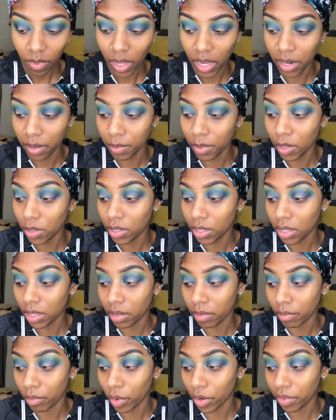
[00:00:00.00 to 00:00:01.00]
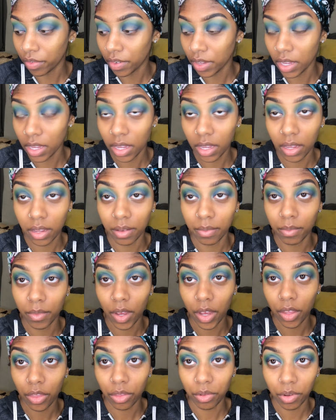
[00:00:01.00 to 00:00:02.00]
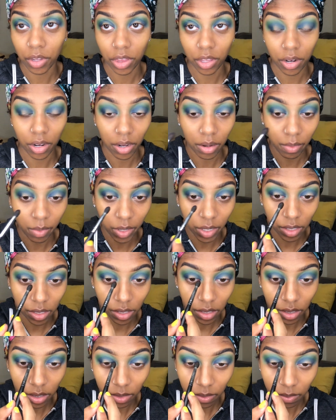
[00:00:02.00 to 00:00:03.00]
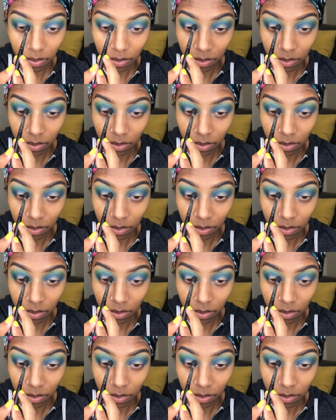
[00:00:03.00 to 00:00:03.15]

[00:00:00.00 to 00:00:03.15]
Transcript: And I'm using the Morphe M330 brush.